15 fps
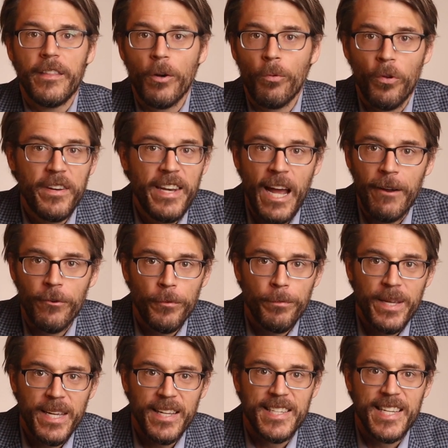There will never
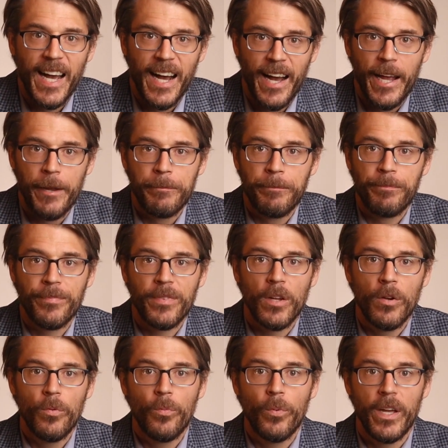be a time
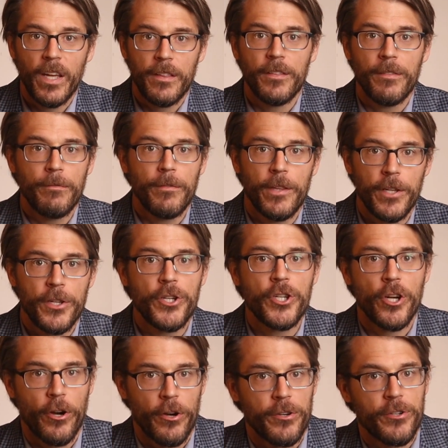when the
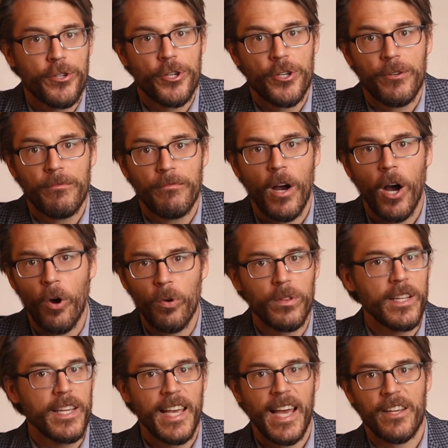church
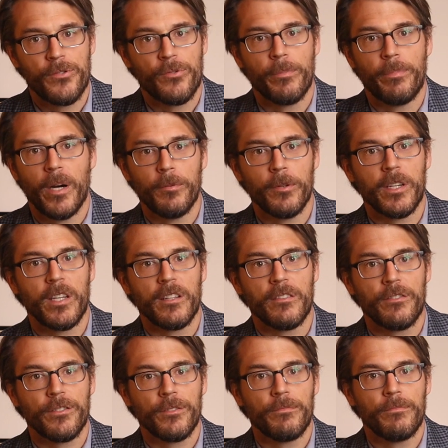only has
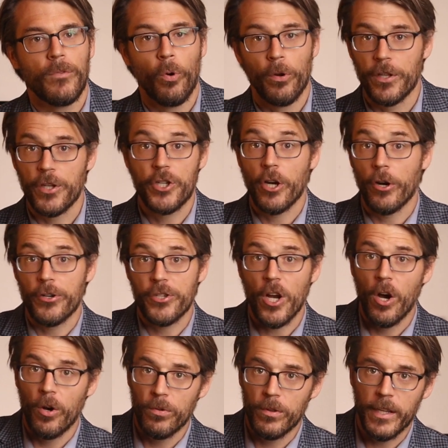Republicans or the church
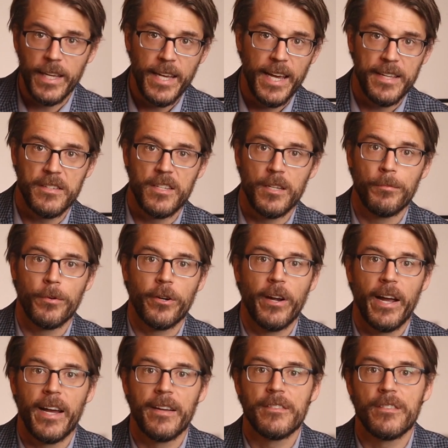only has
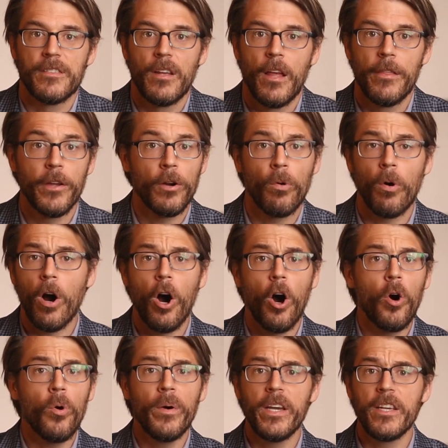Democrats. There will
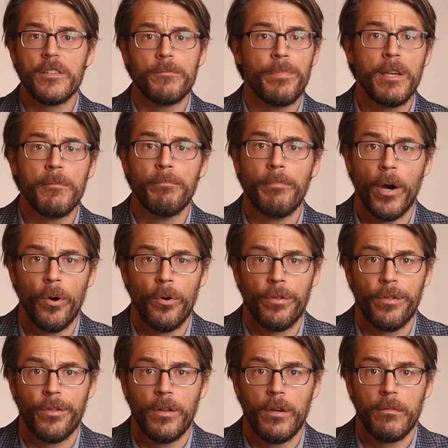always be
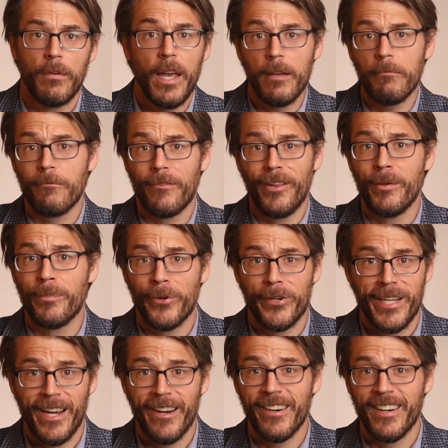both, and
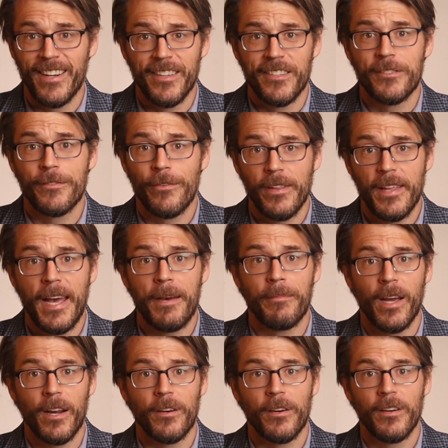libertarians for that
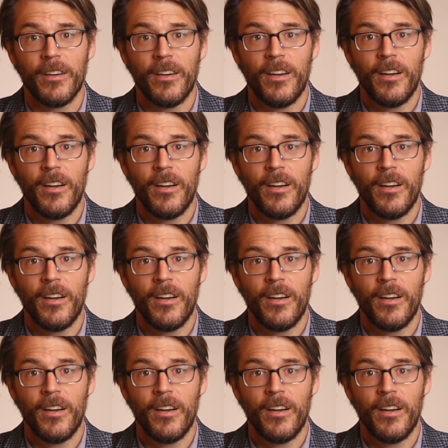matter.